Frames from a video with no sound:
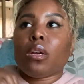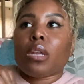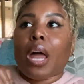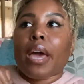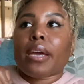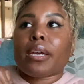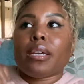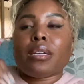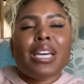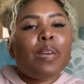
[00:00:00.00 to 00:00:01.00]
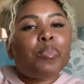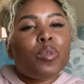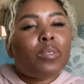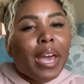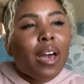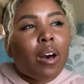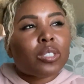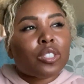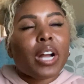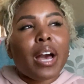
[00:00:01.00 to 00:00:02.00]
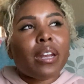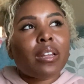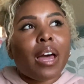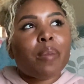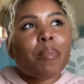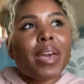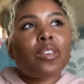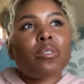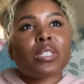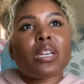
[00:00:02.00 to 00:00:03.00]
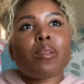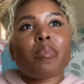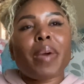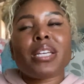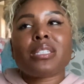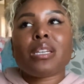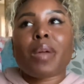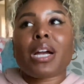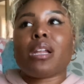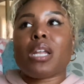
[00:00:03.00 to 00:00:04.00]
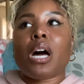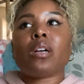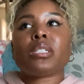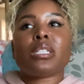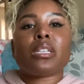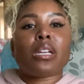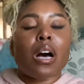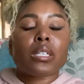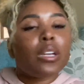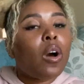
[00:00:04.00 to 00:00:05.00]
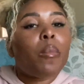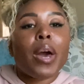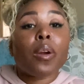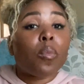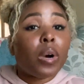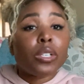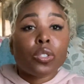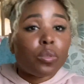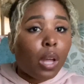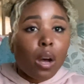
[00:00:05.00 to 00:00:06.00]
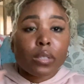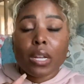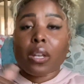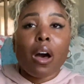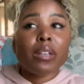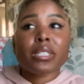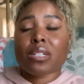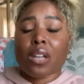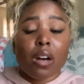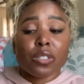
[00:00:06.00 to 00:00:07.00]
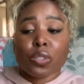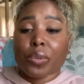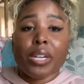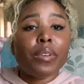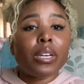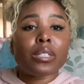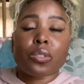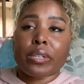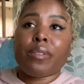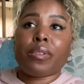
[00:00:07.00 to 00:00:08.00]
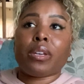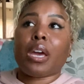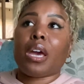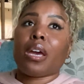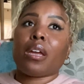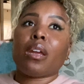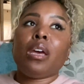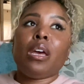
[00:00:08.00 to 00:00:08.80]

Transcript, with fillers: like keep you down to try to like make you seem make it seem like a loss isn't a loss it don't matter what you lost a loss is a loss grieving is grieving and